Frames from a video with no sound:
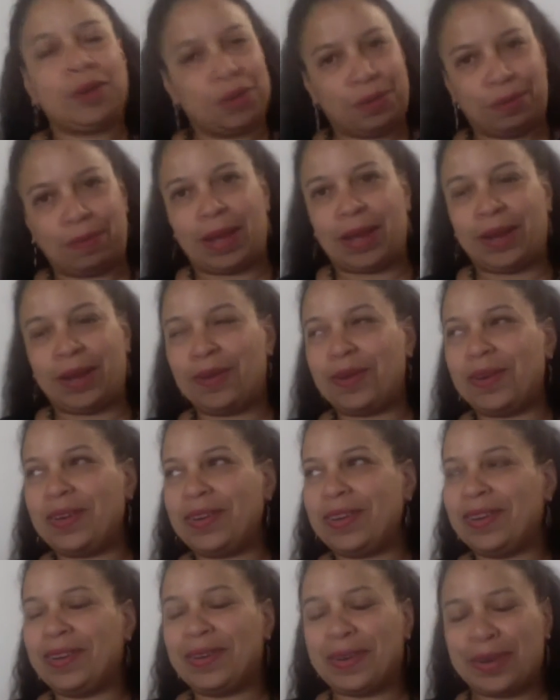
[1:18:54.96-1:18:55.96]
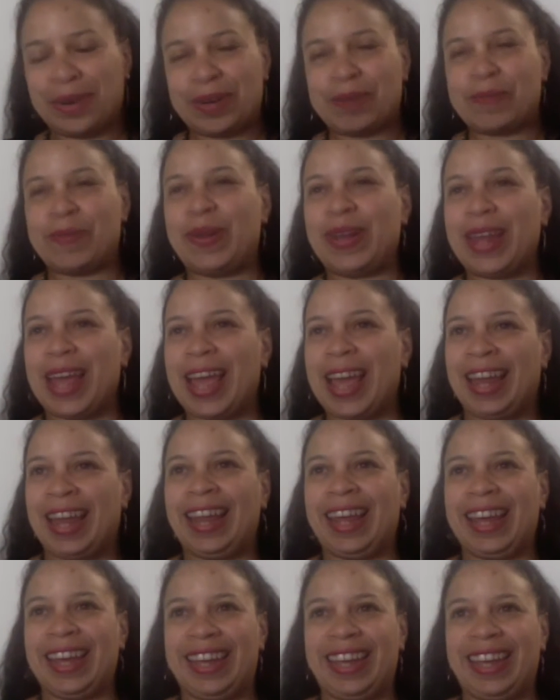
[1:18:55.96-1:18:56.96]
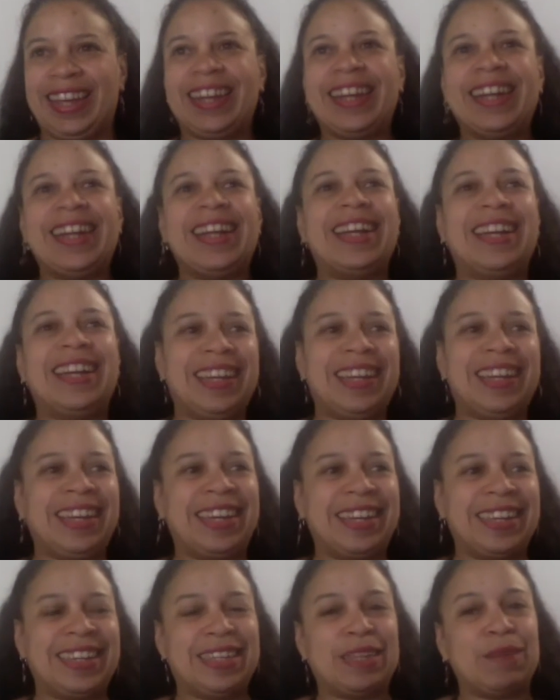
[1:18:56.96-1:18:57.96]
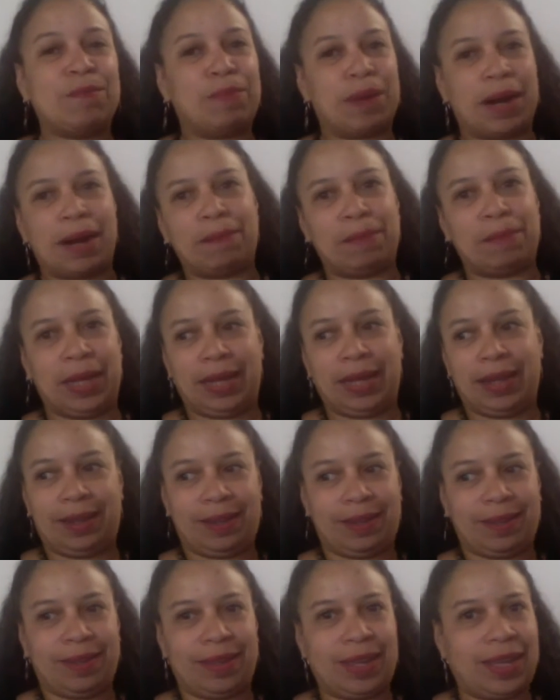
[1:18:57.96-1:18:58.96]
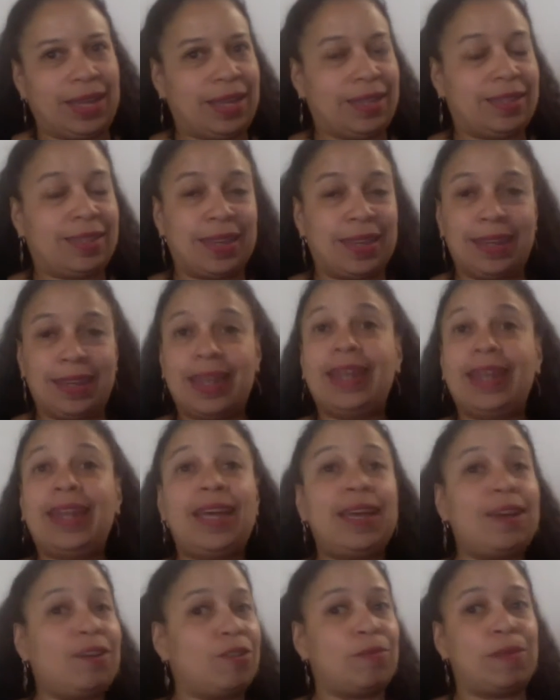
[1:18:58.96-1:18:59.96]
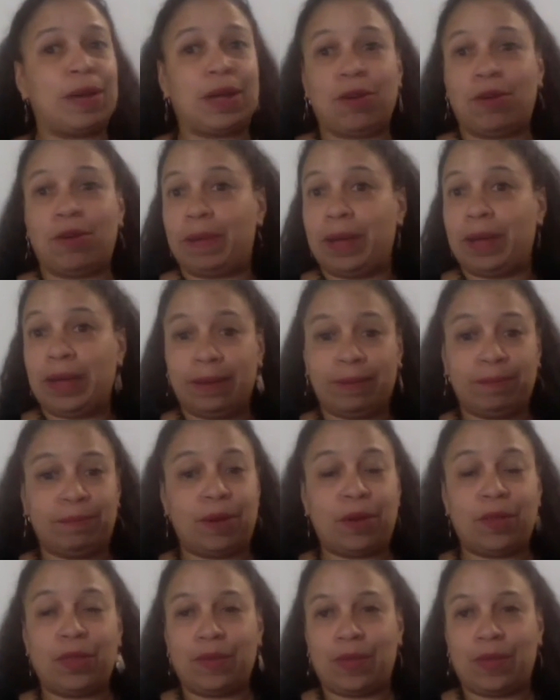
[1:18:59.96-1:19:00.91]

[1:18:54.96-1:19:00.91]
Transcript: my current herbal ally is Brahmi, Centella or Bacopa, both of